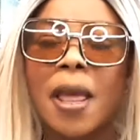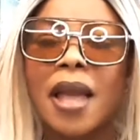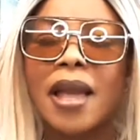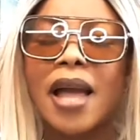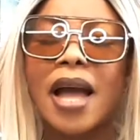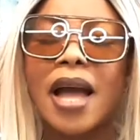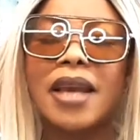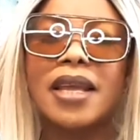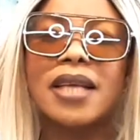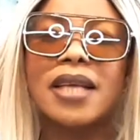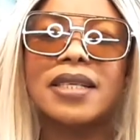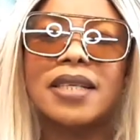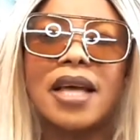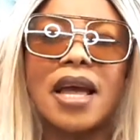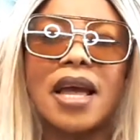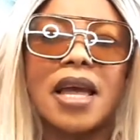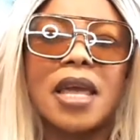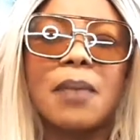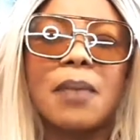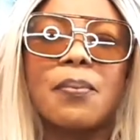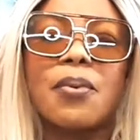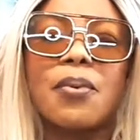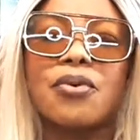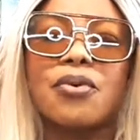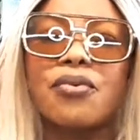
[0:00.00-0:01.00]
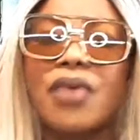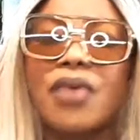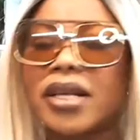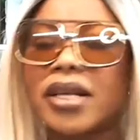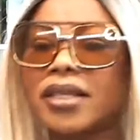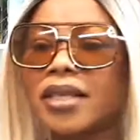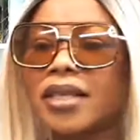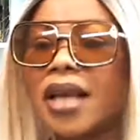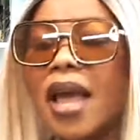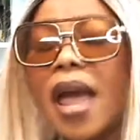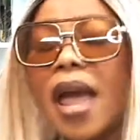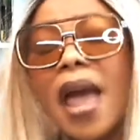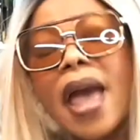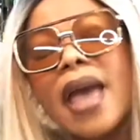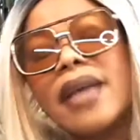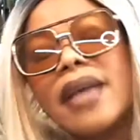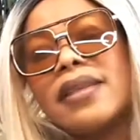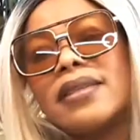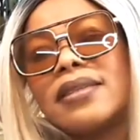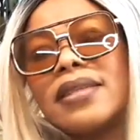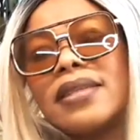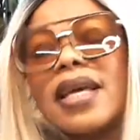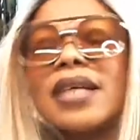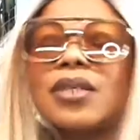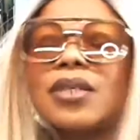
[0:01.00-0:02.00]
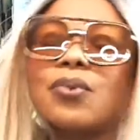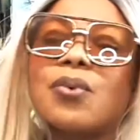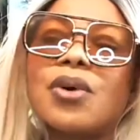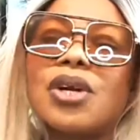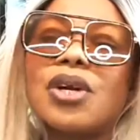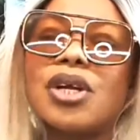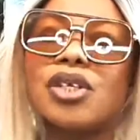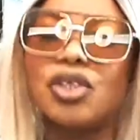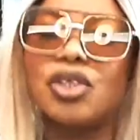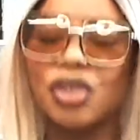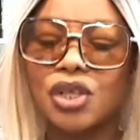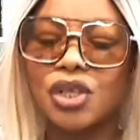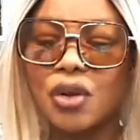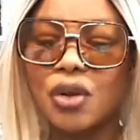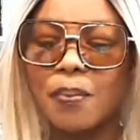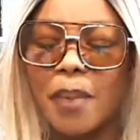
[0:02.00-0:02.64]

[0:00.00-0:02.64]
Ghanaians are hypocrites, and that's what they do.